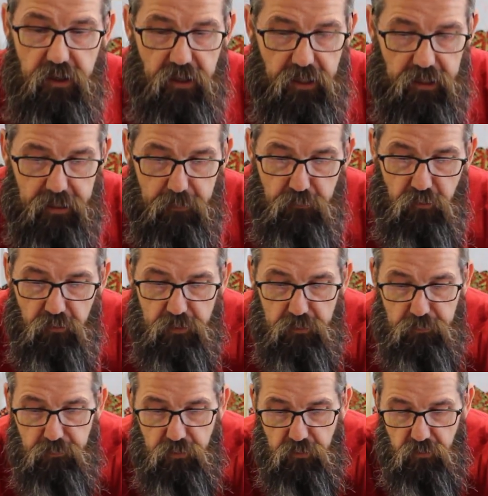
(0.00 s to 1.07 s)
And I'm going
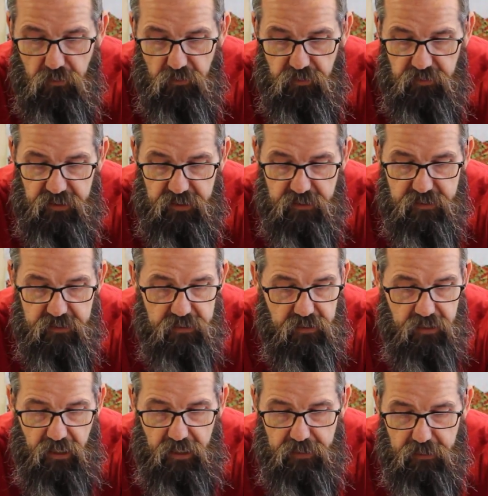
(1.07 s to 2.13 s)
to pull this
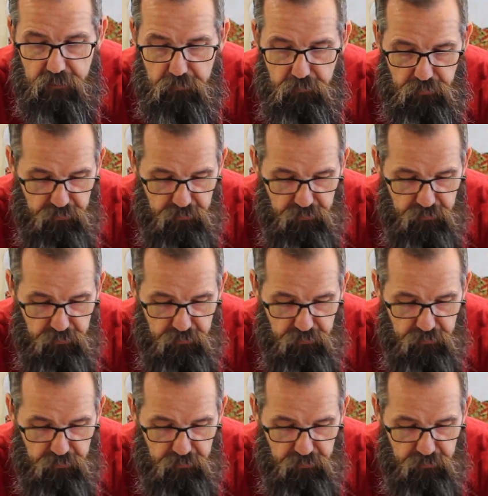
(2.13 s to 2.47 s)
light